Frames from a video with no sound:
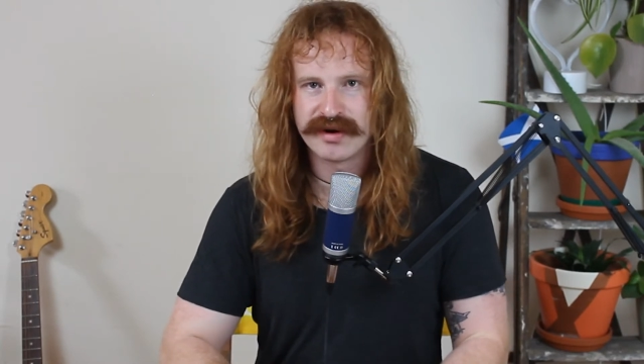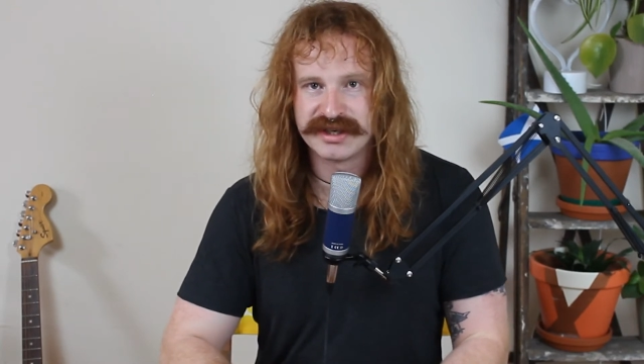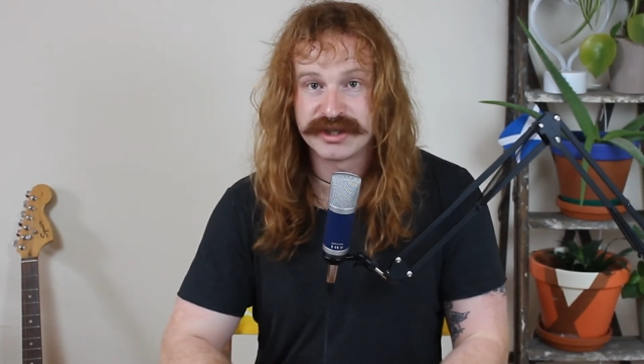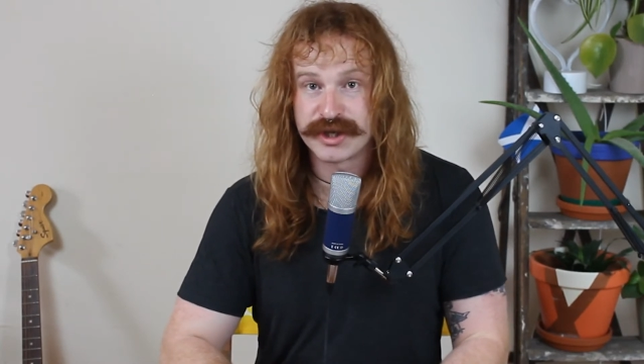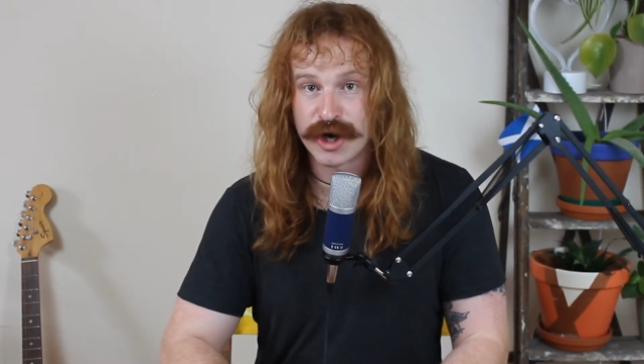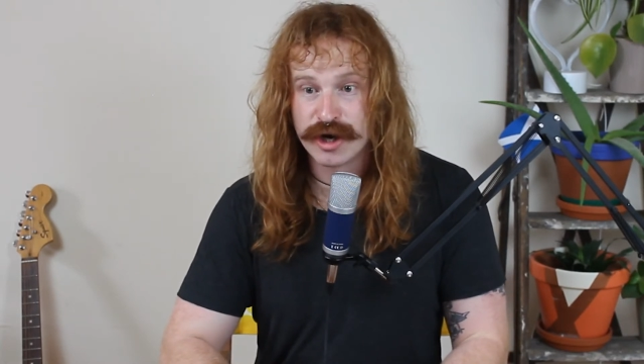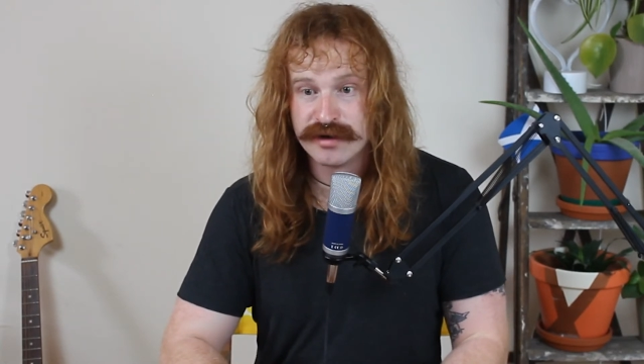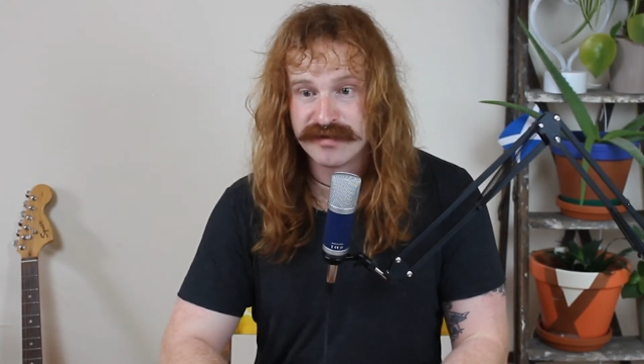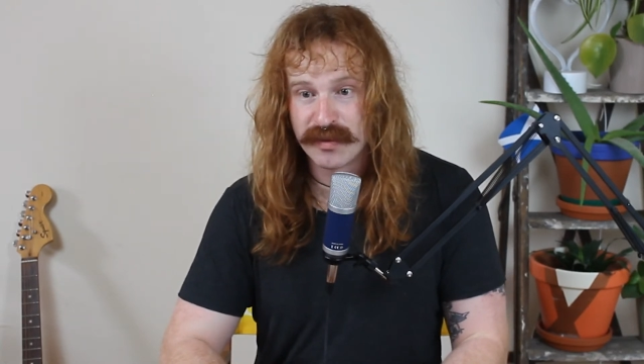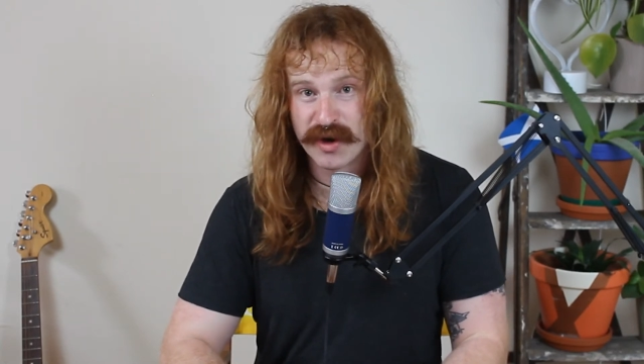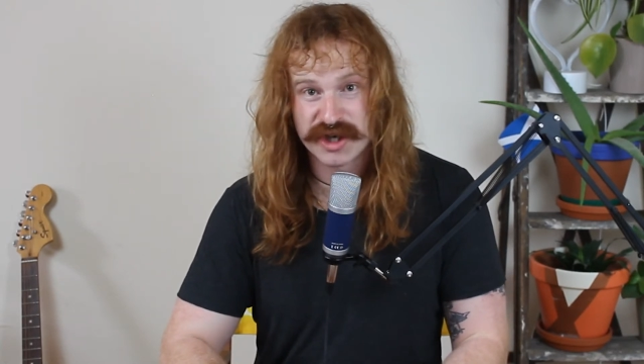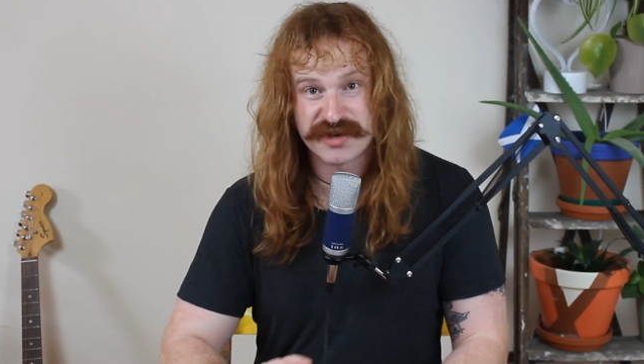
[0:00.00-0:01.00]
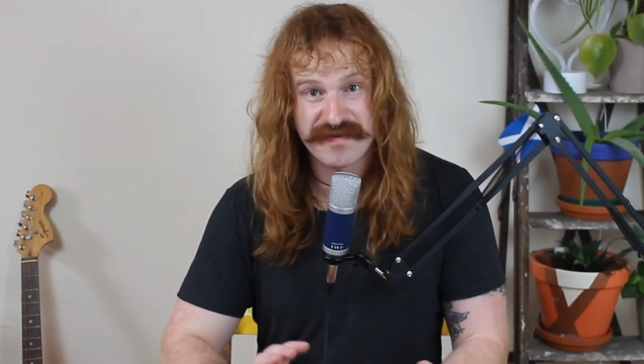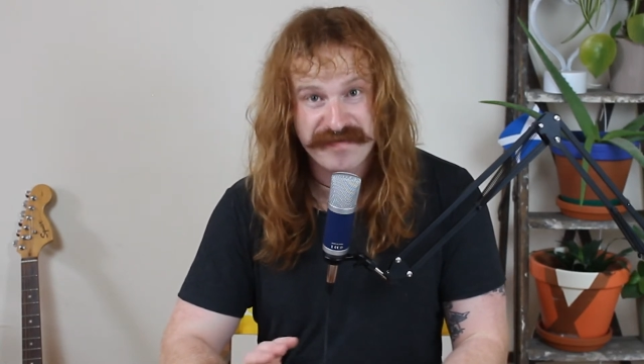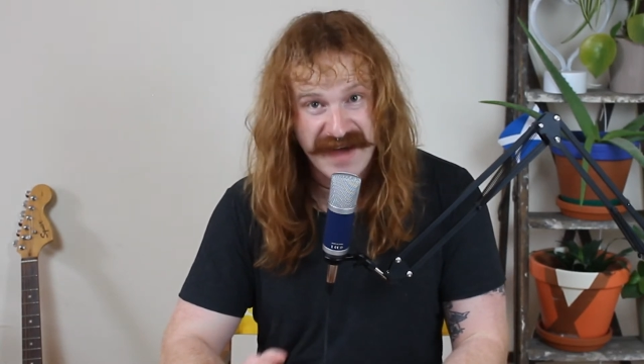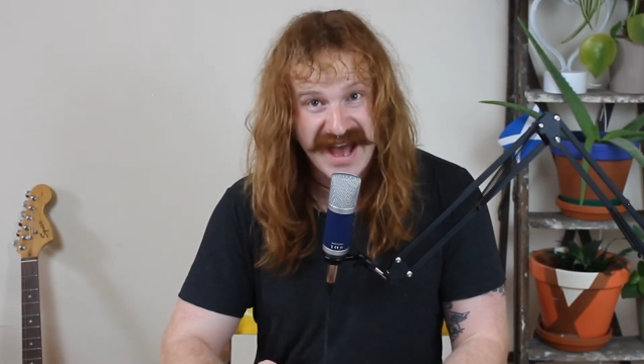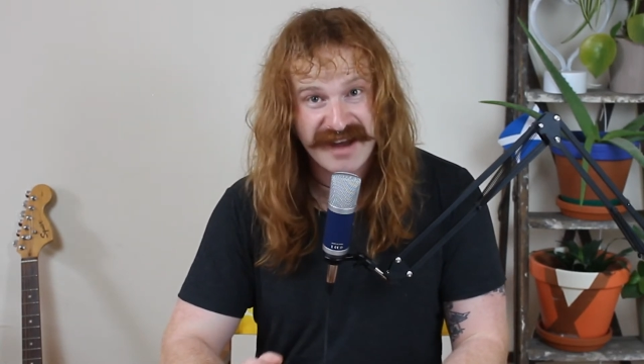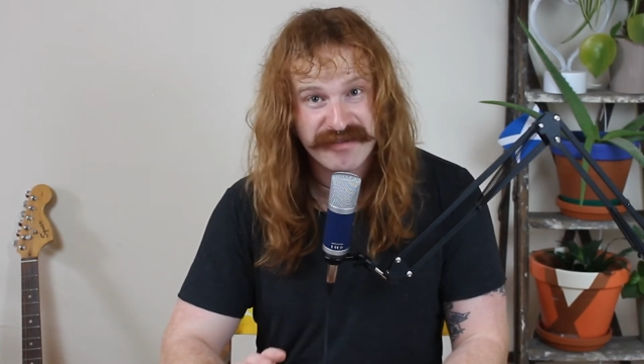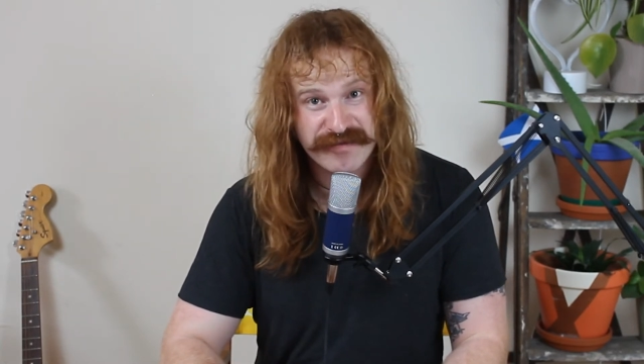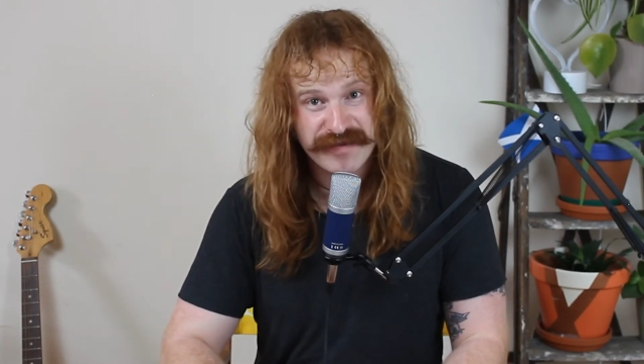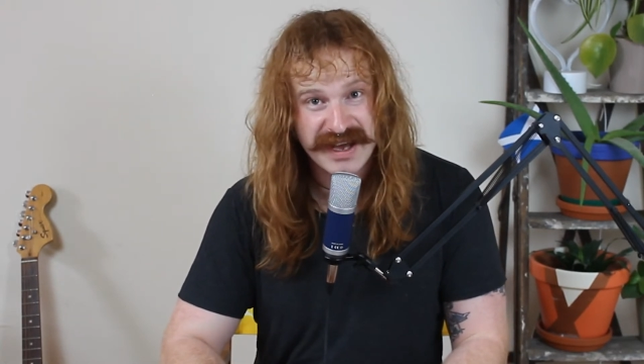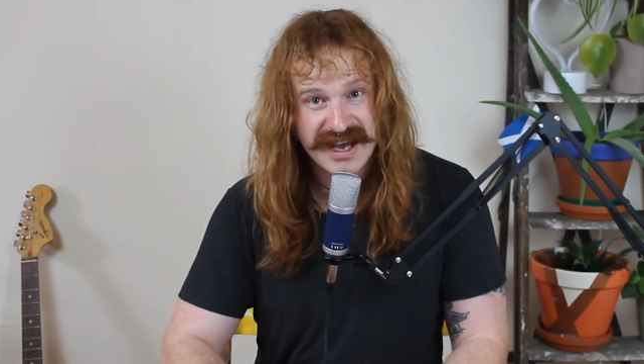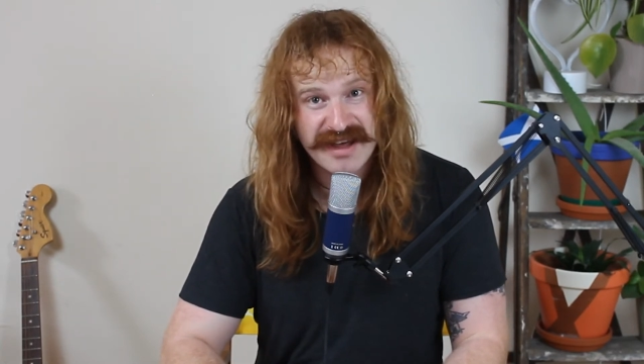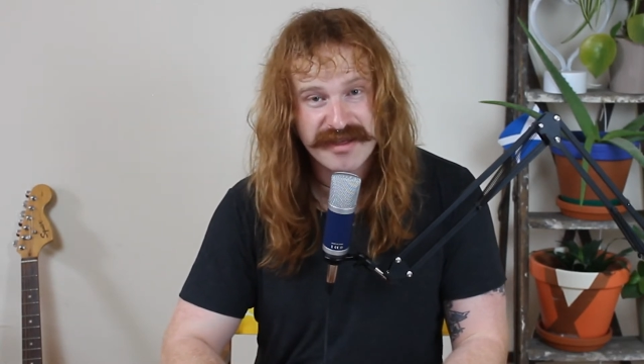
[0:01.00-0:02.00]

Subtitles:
into the Overwatch fanfare,